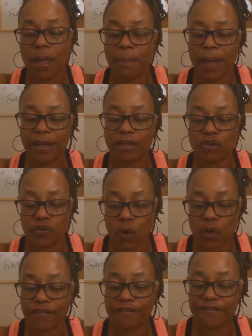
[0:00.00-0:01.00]
By
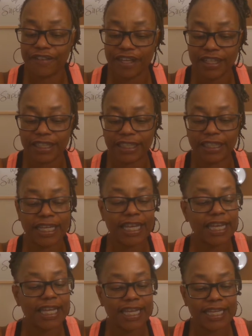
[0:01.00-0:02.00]
control of feeling
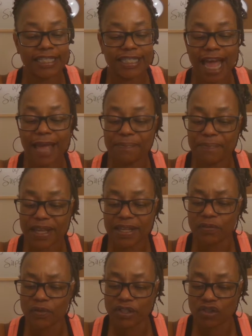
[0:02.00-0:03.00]
is not
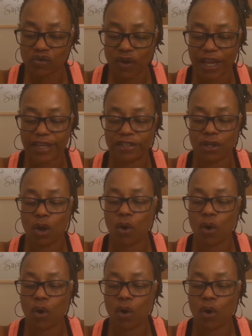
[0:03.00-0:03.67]
meant restraint